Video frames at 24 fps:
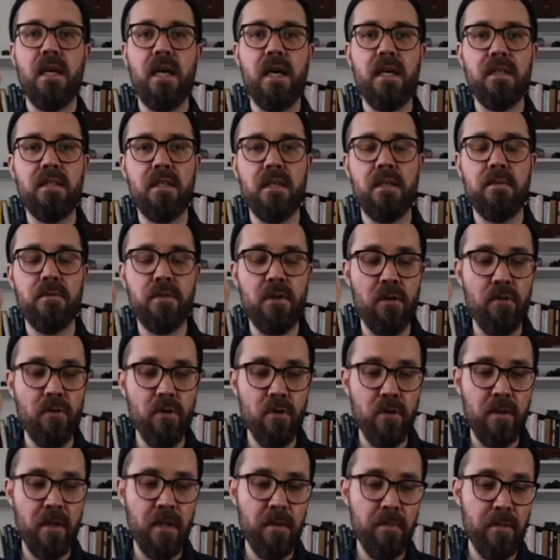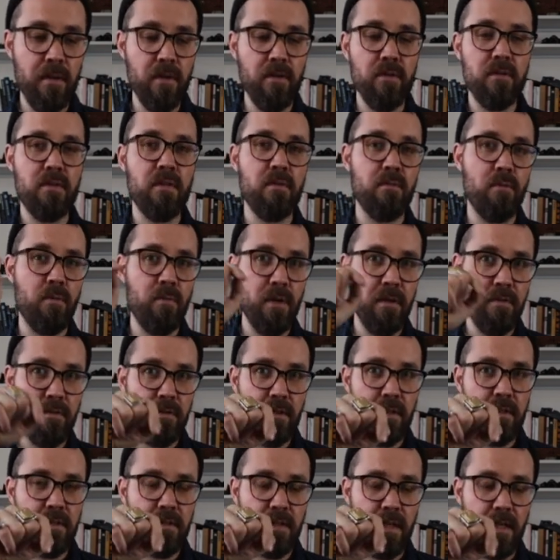I said it was Kuroki Mills that were
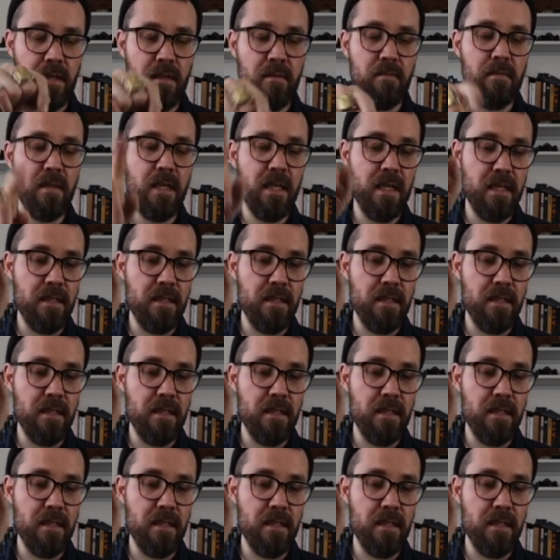weaving this denim.